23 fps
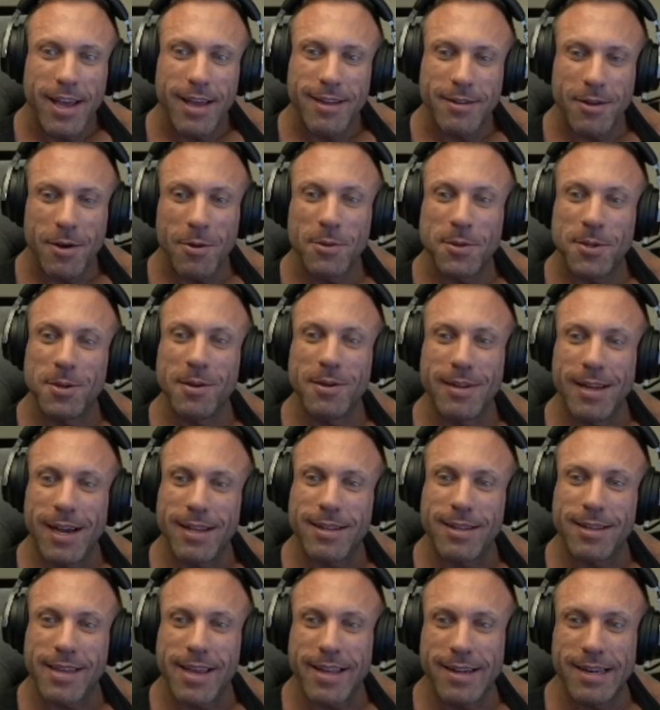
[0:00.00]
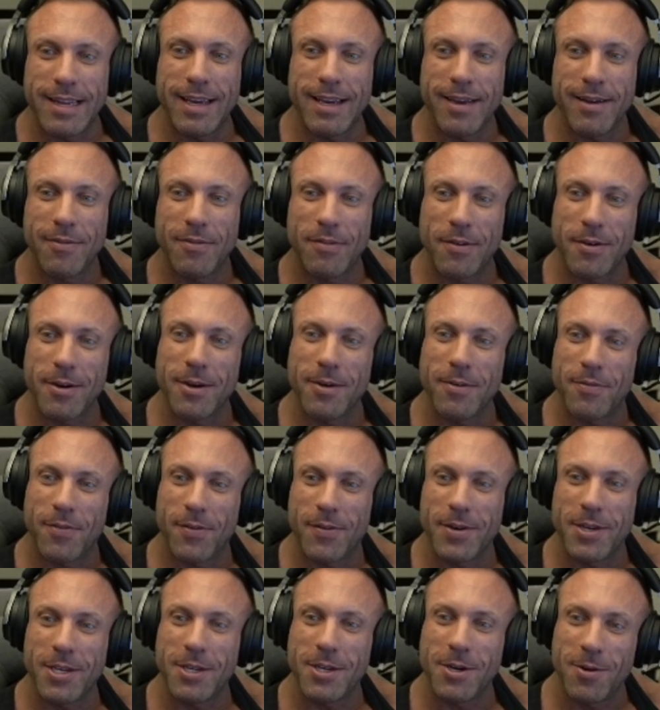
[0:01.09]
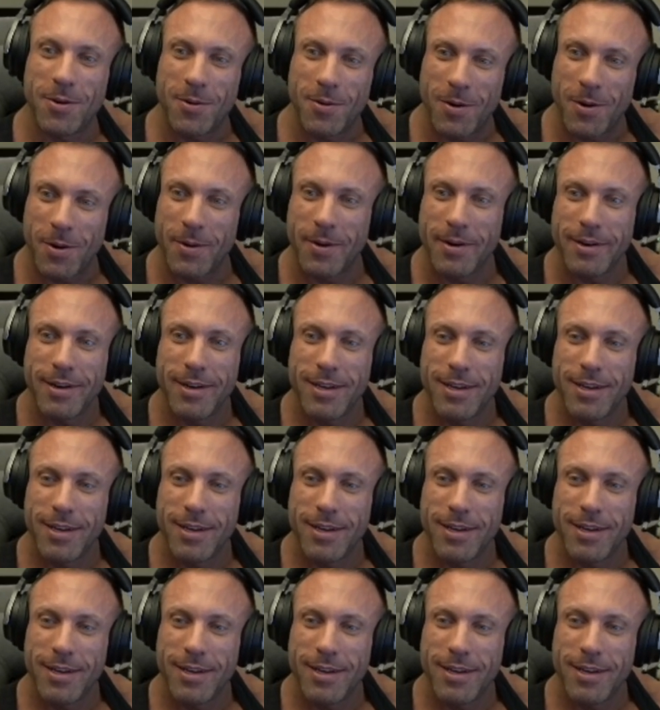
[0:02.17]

Don't do that, Denny, for, for, your,